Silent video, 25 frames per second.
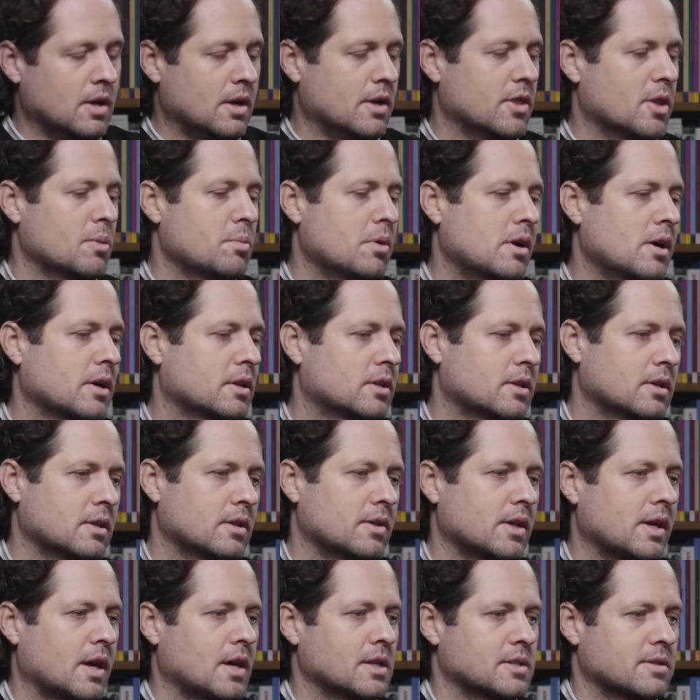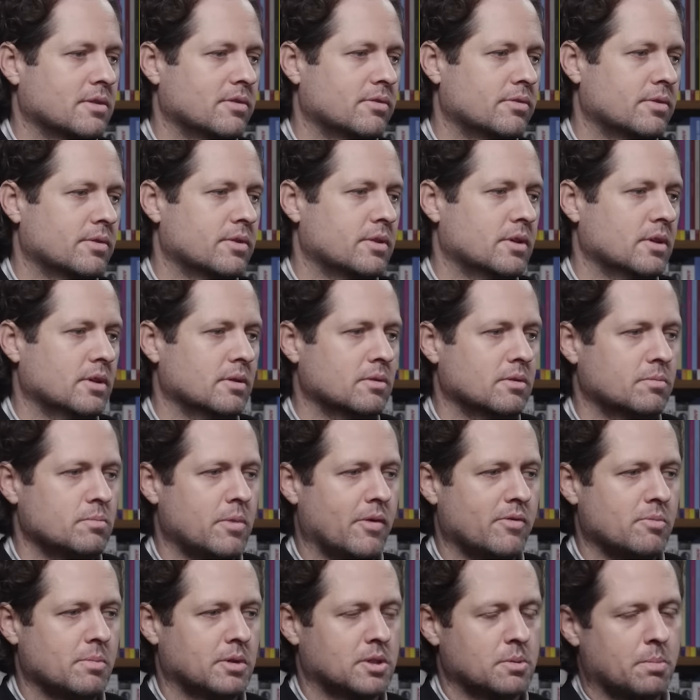in the book, the, in the case of the
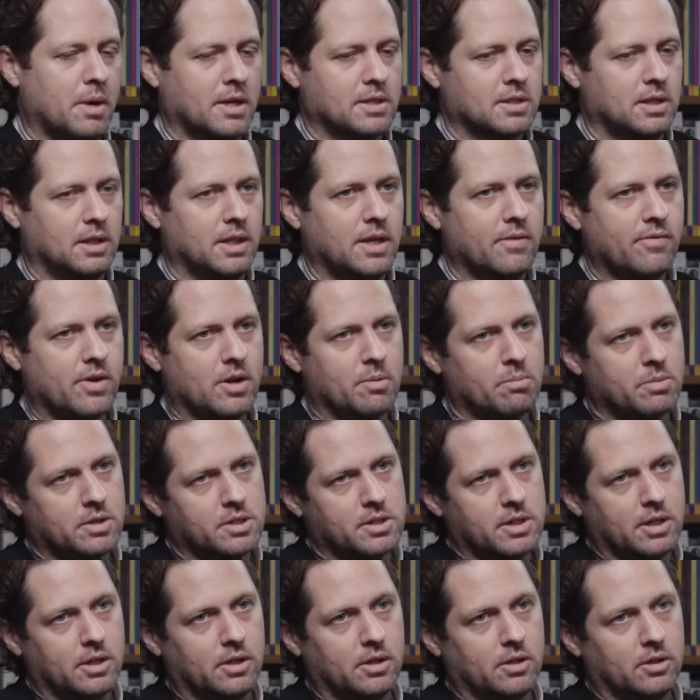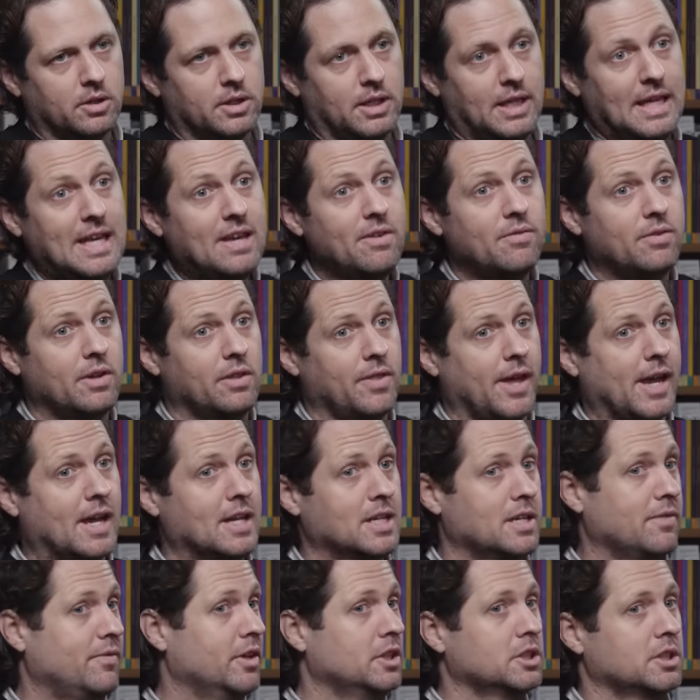Movimento Passe Livre in Brazil, even like a
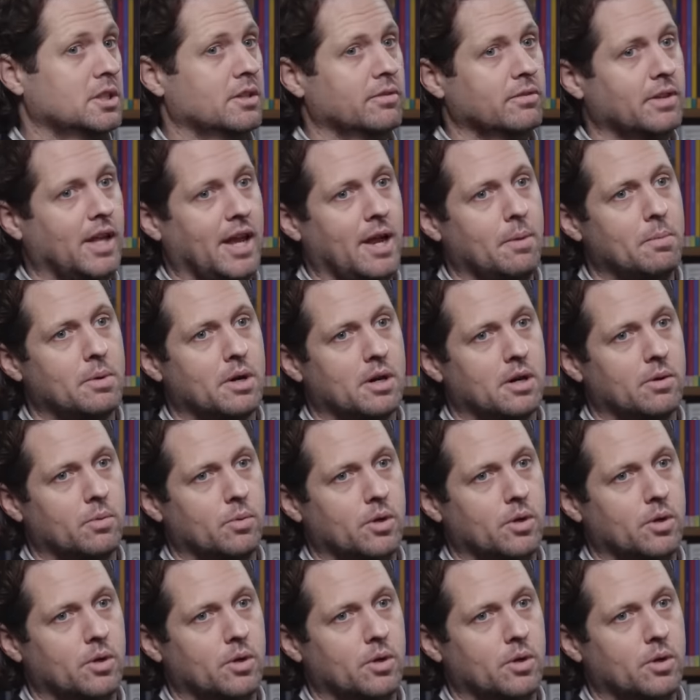division of labor